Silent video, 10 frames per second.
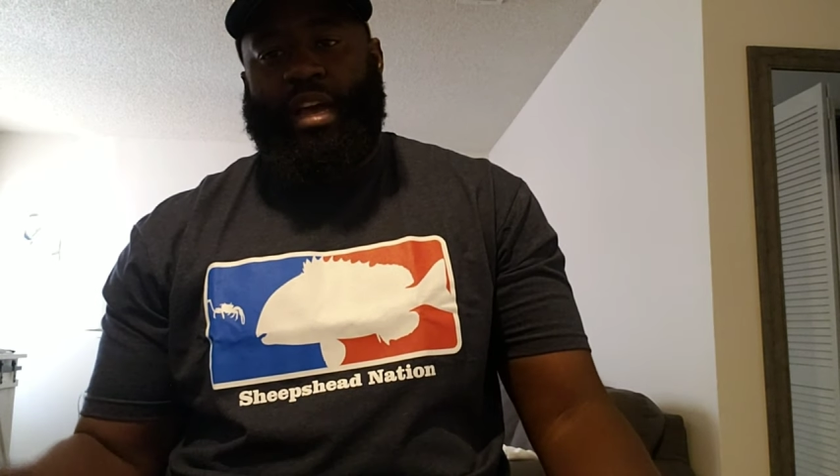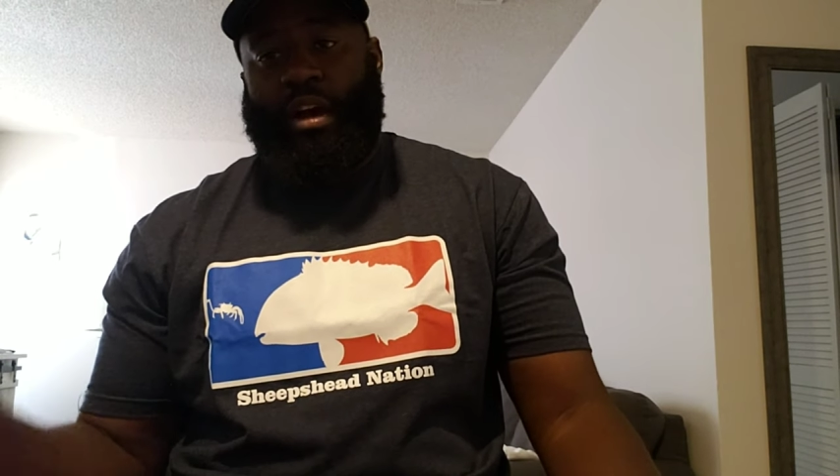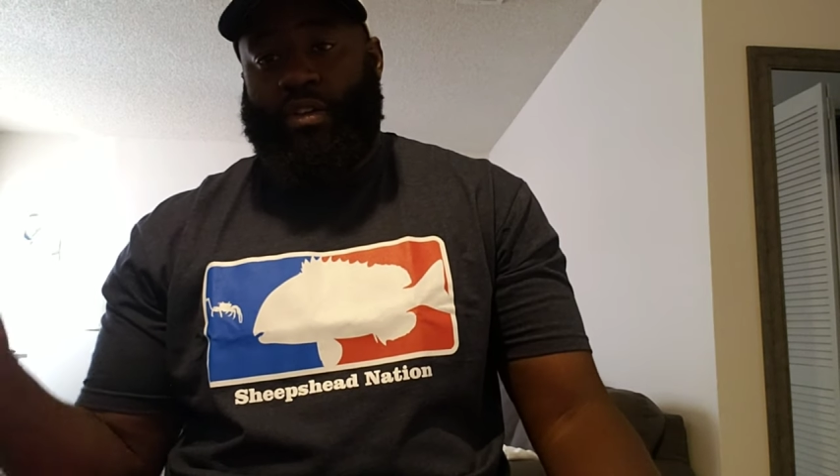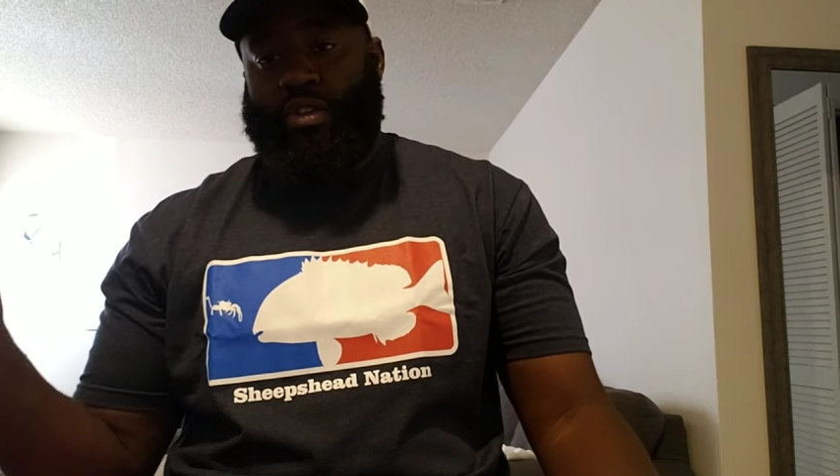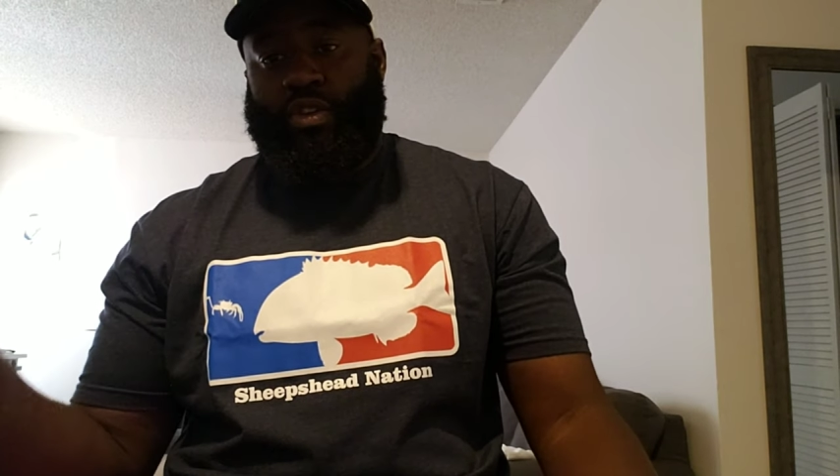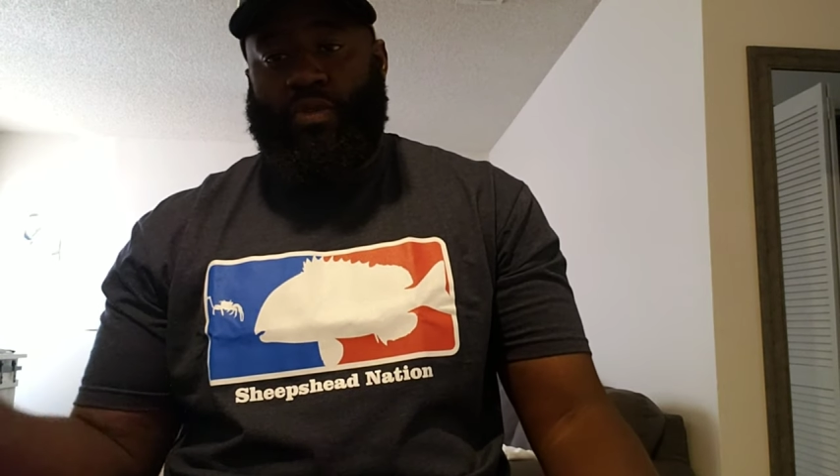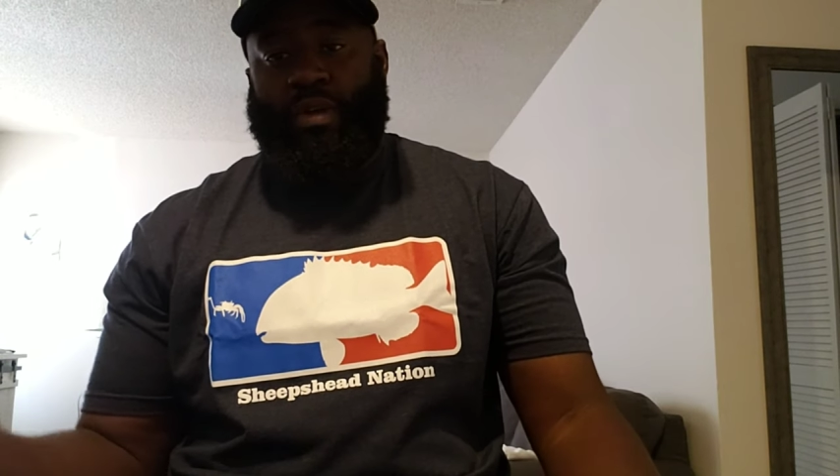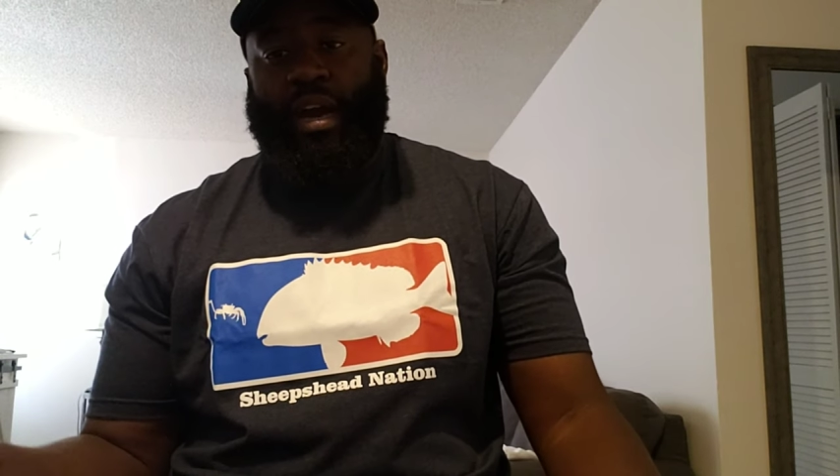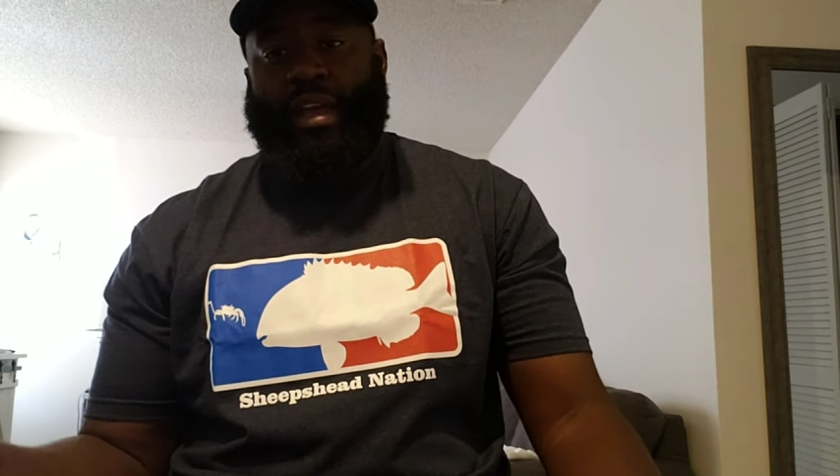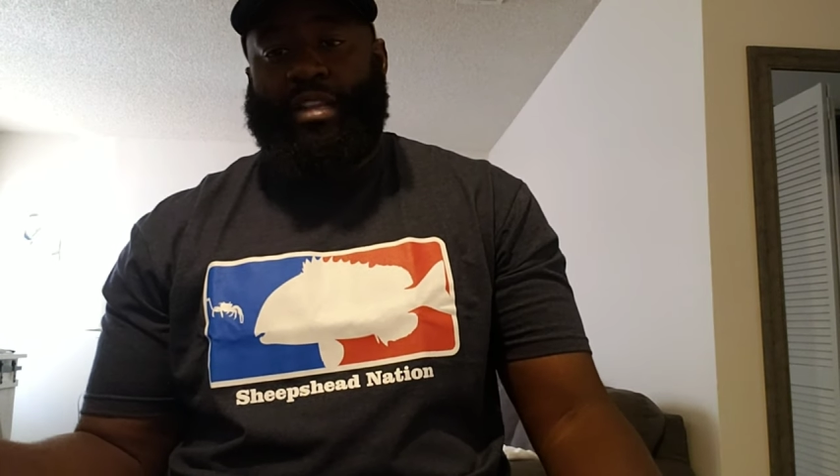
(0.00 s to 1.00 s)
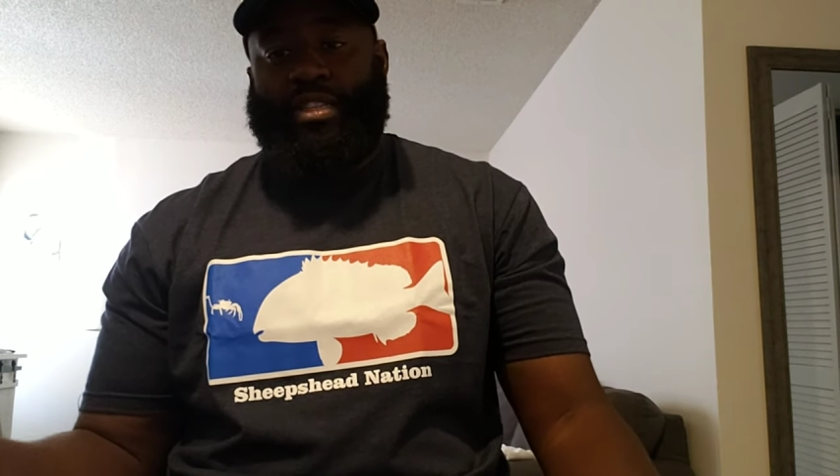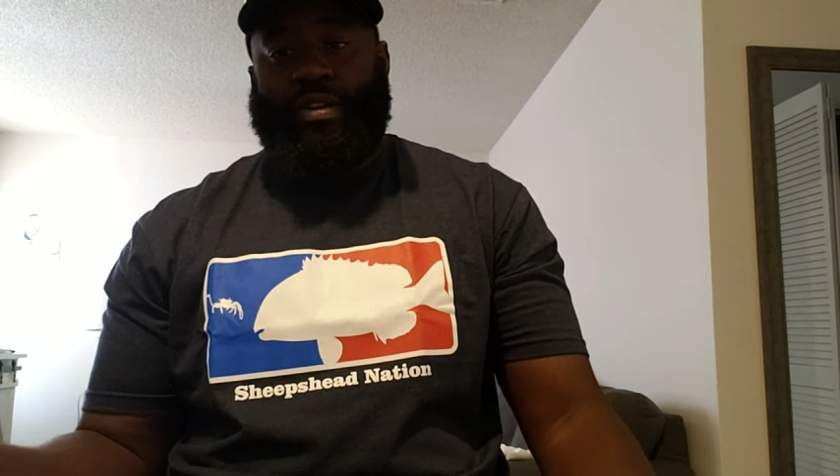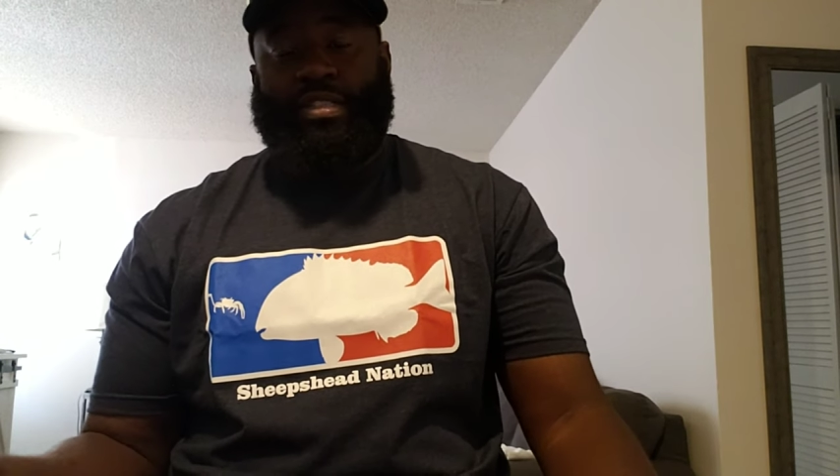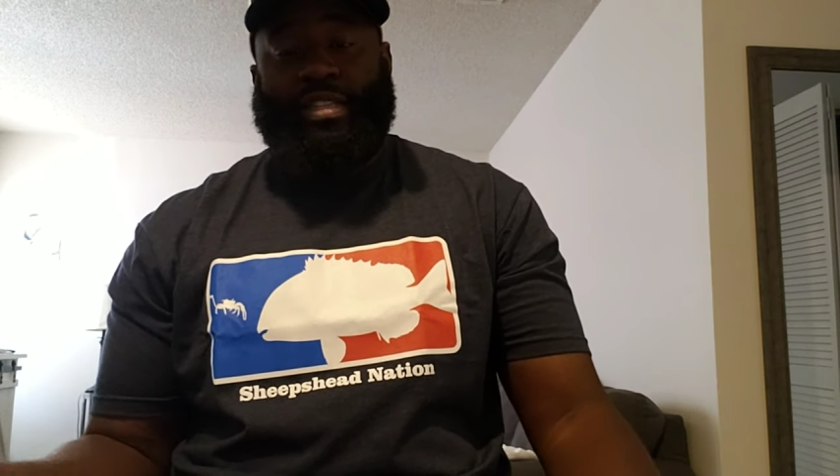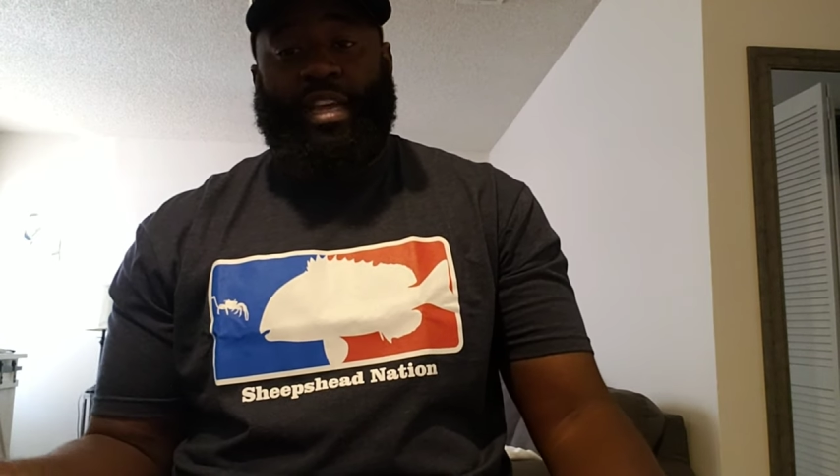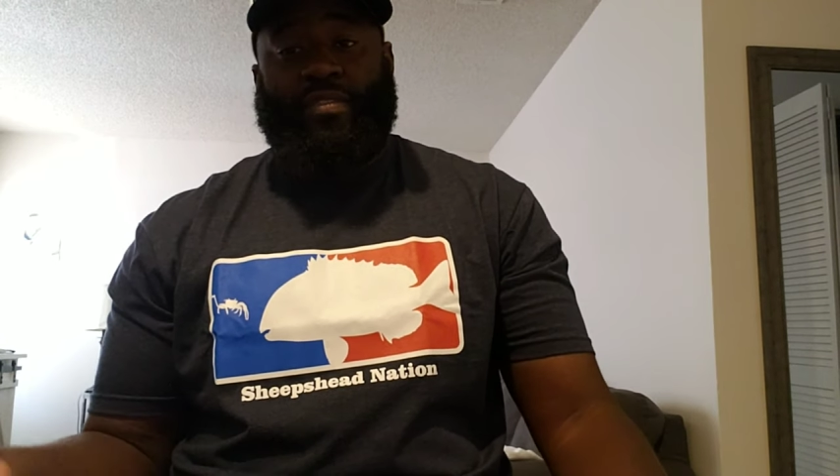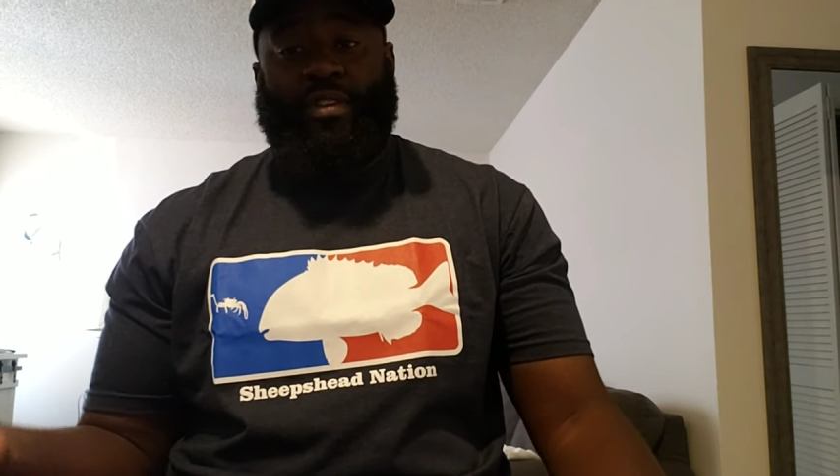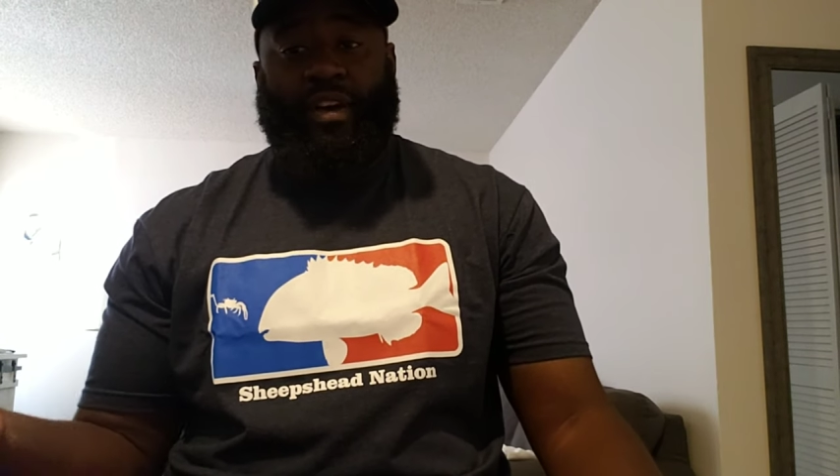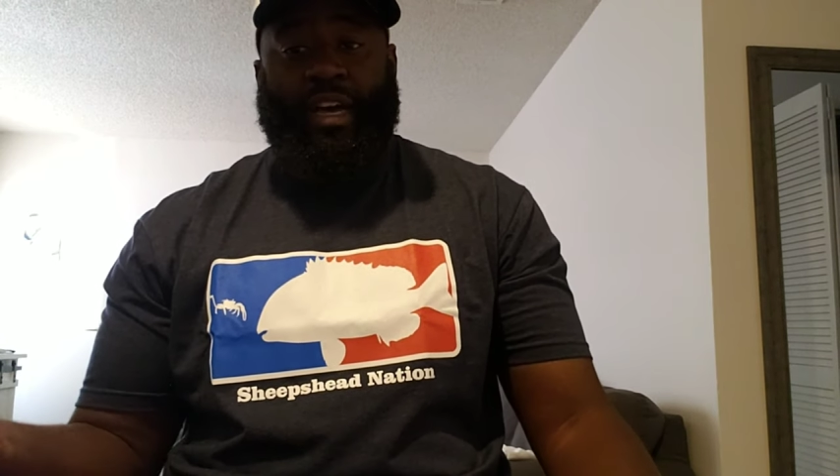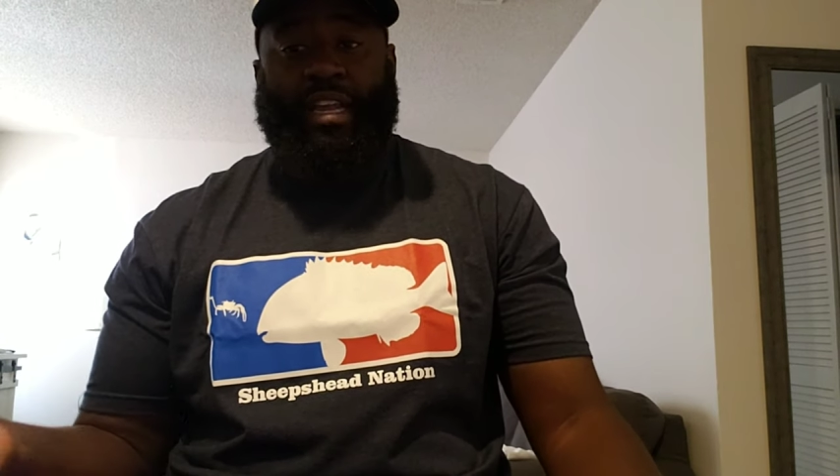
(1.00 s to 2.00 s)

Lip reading: They also do hunting, so it stands for